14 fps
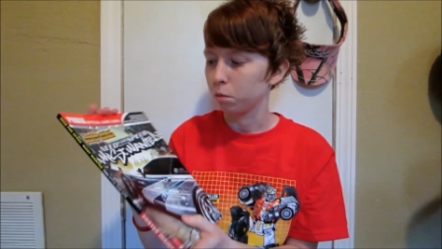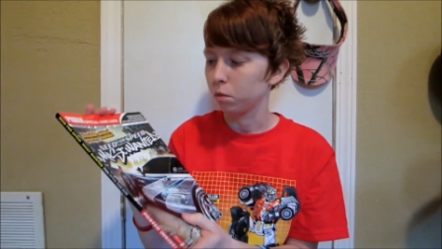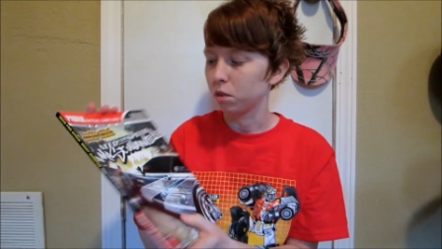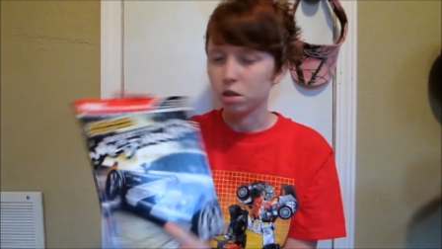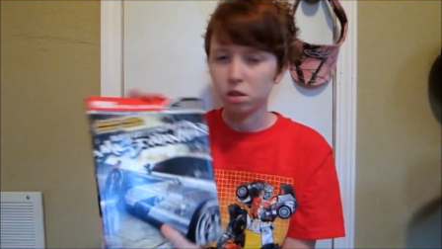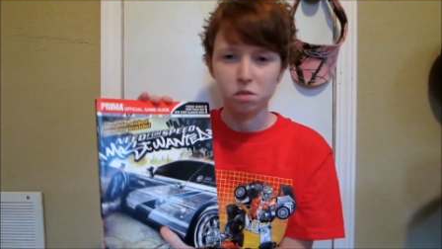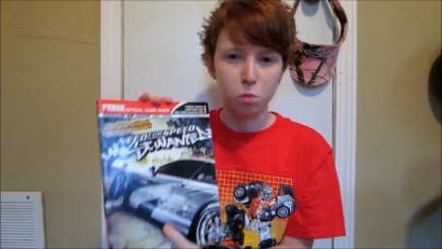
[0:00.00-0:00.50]

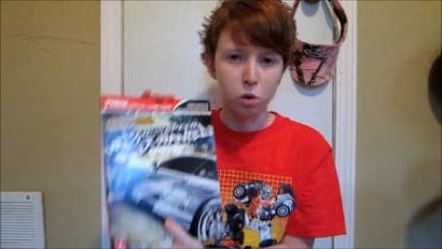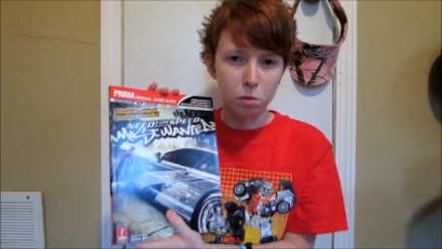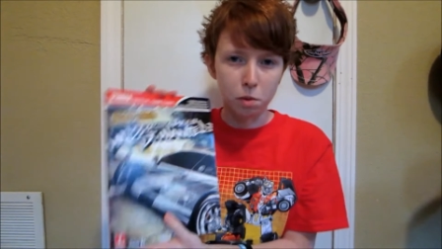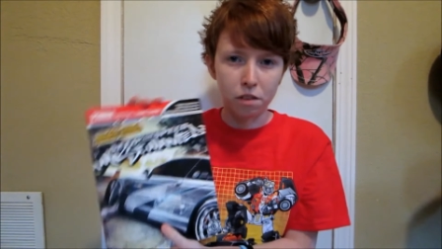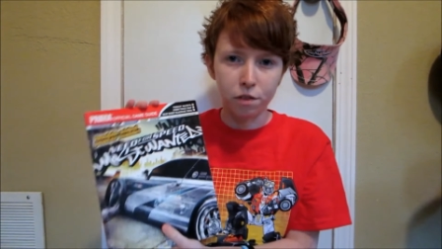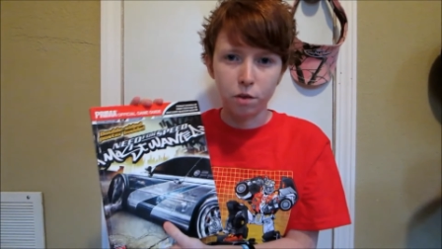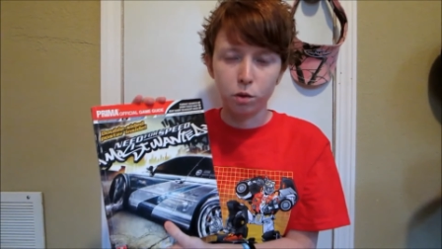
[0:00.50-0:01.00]
This is one of
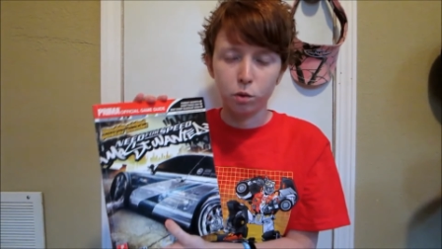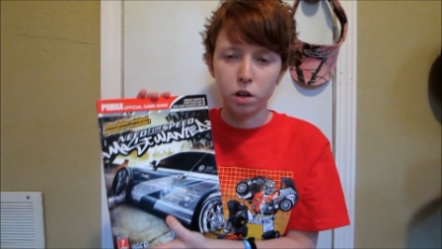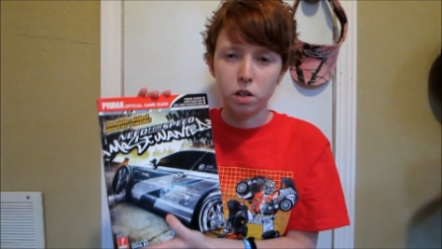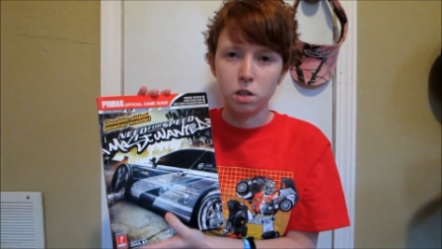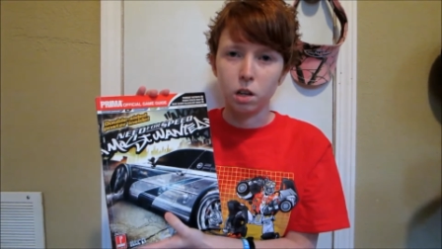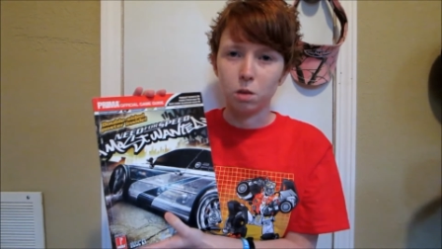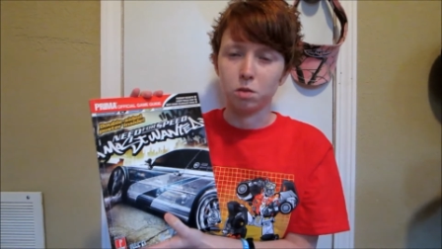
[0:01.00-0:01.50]
my favorite
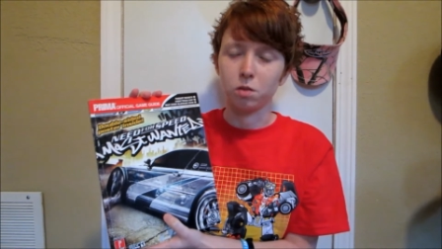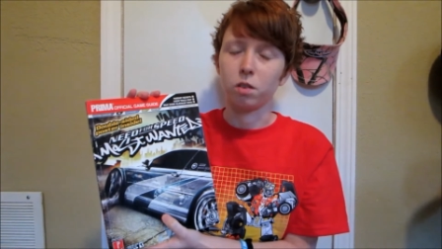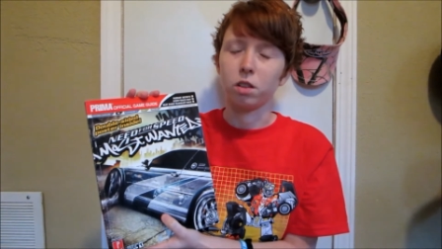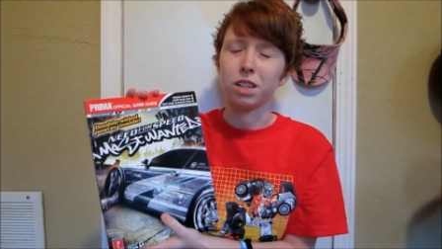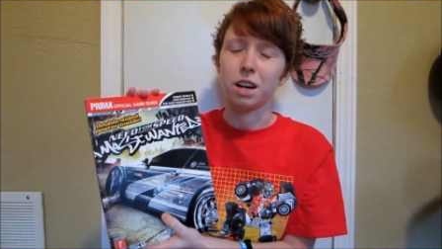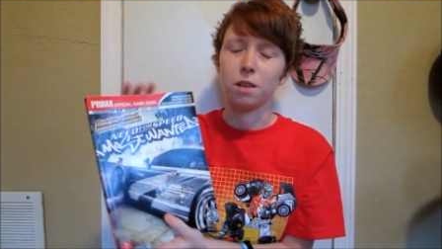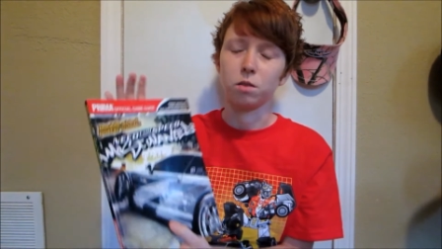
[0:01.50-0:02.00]
racing games of all
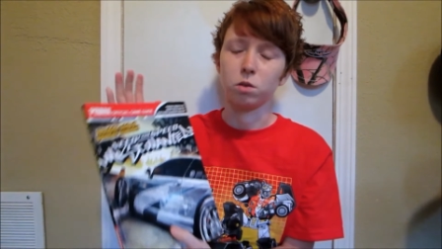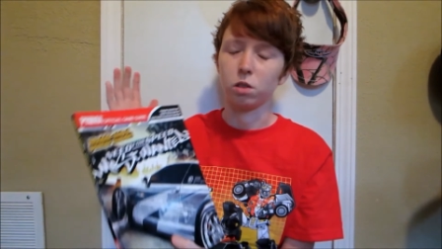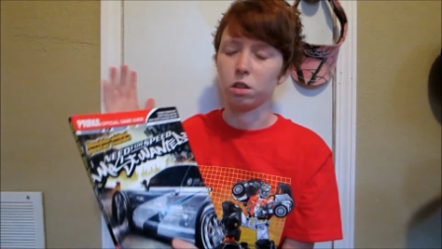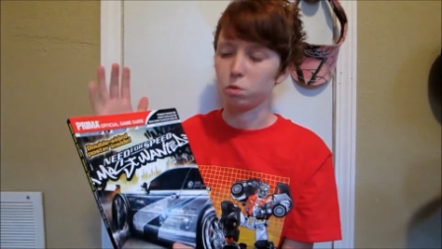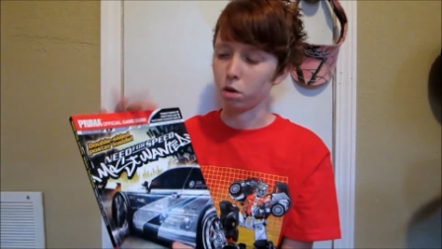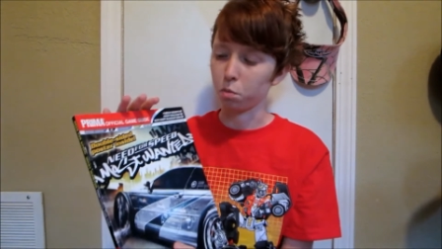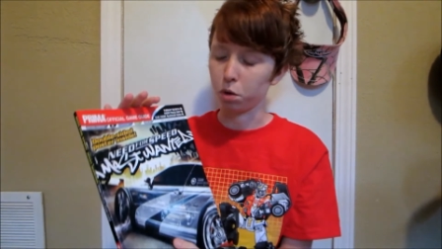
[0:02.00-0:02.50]
time, so
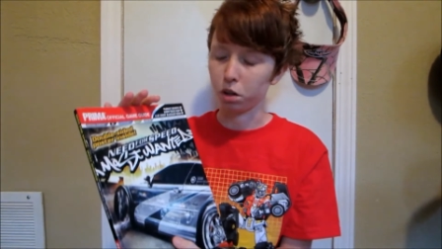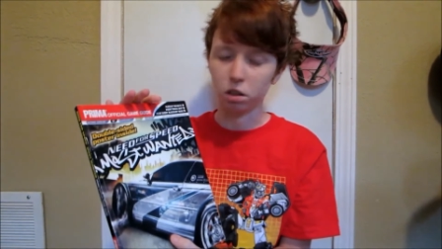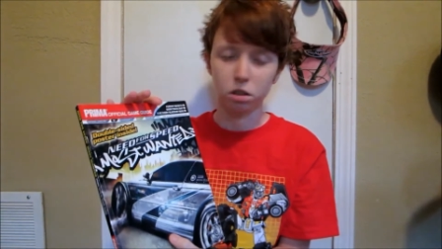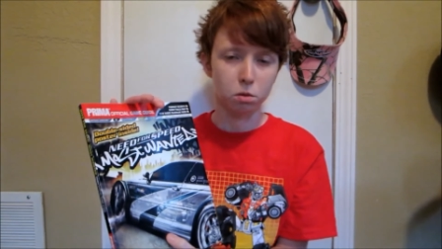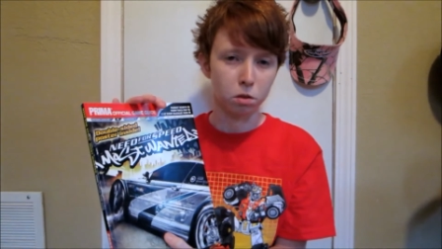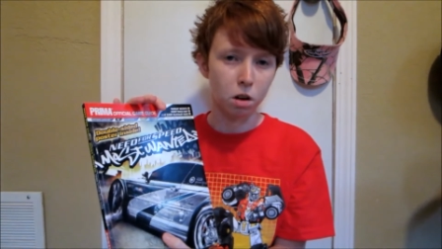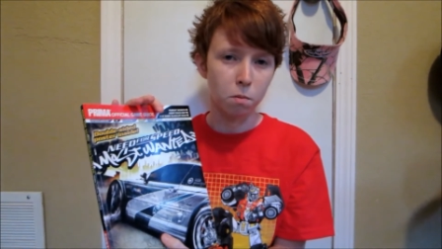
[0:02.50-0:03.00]
that's why I picked
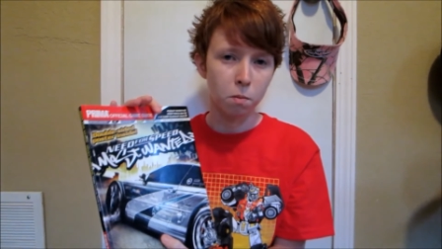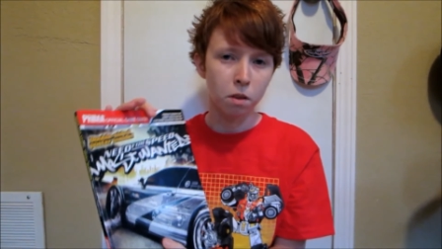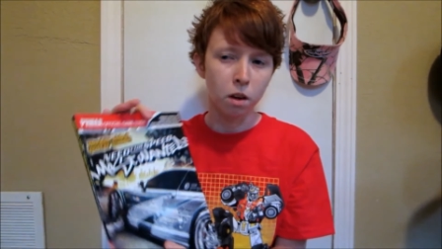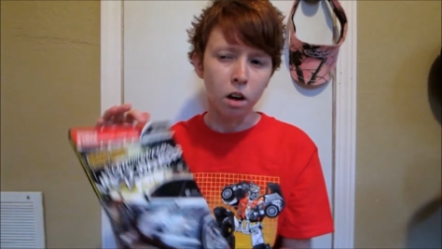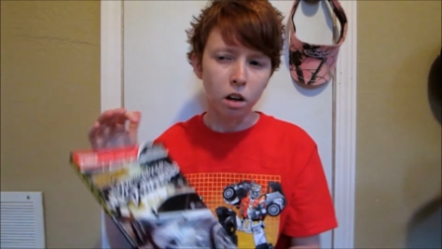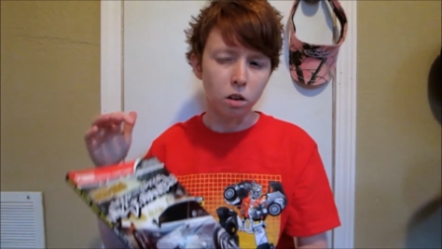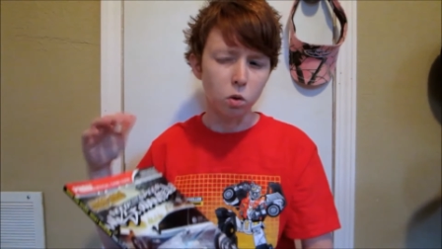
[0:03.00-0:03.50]
this one up.
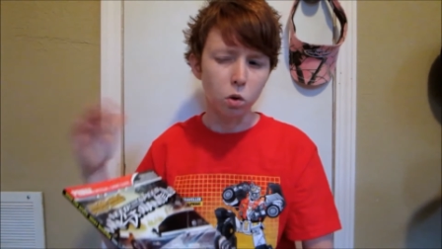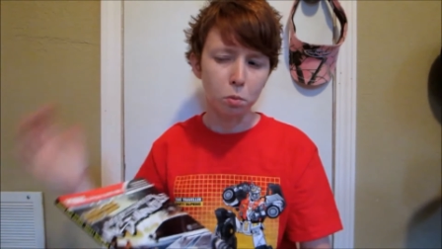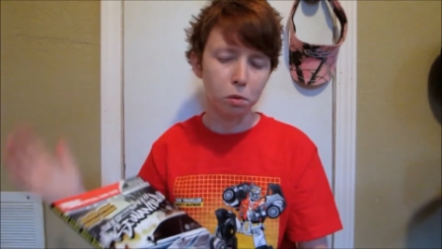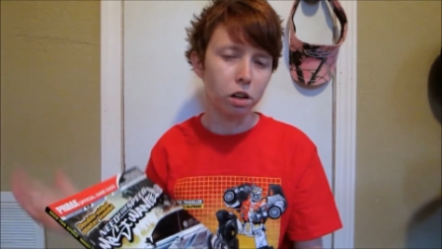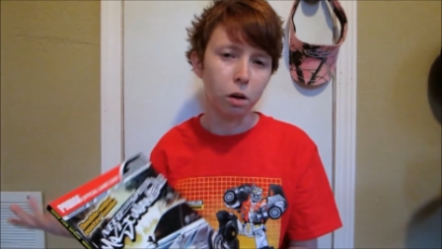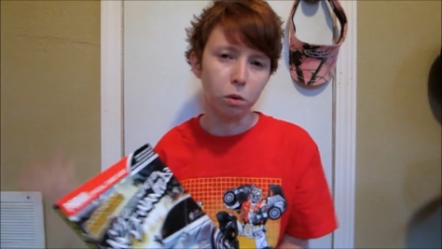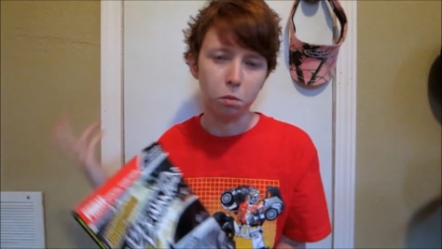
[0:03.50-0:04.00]

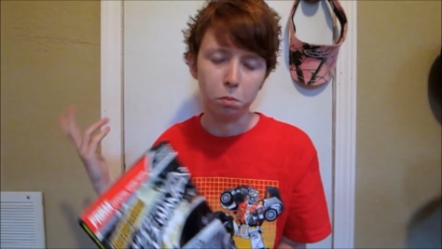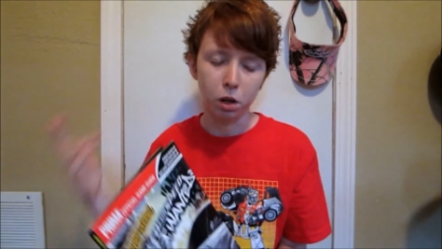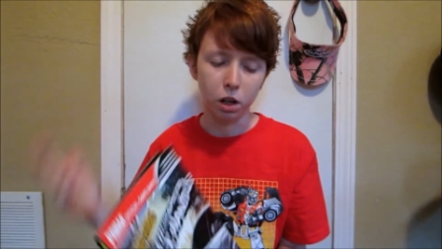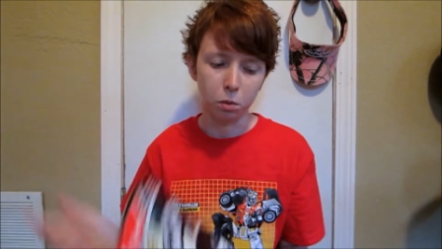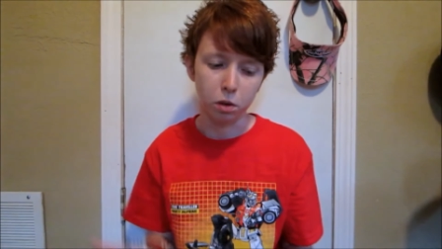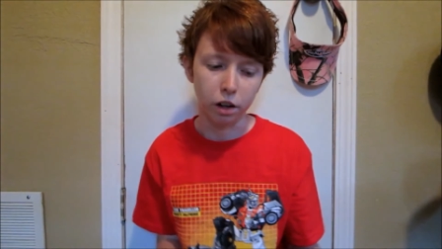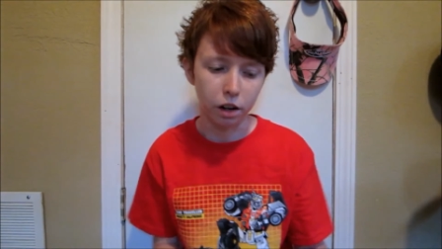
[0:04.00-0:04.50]
Normally I wouldn't
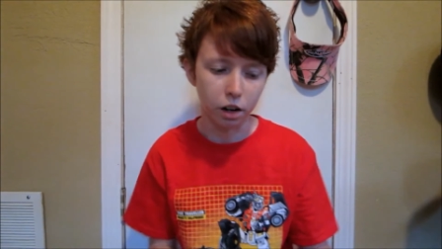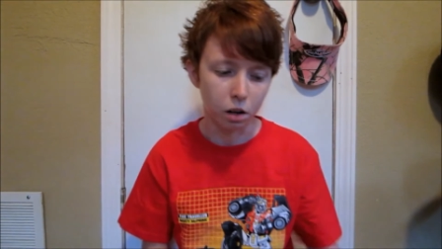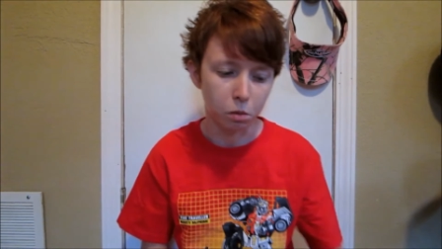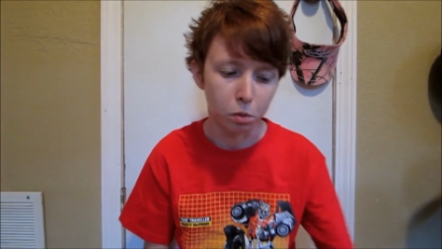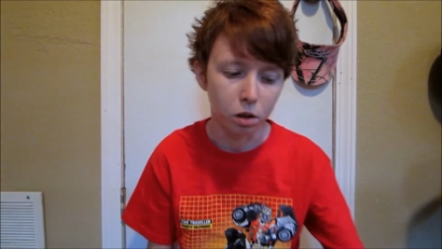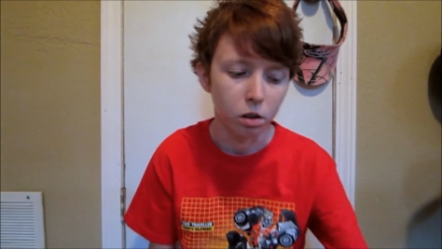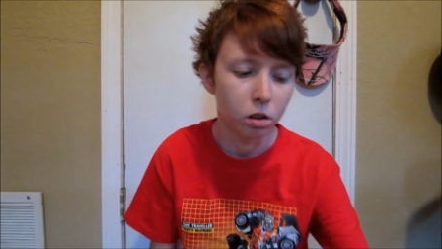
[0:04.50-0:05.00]
pick up a
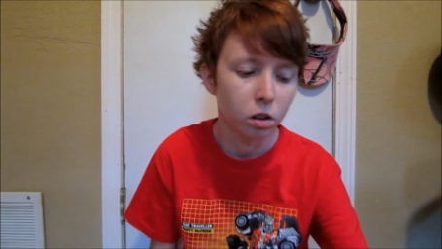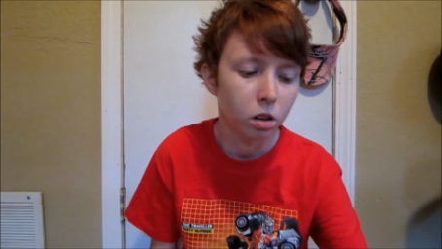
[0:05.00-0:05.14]
guide, but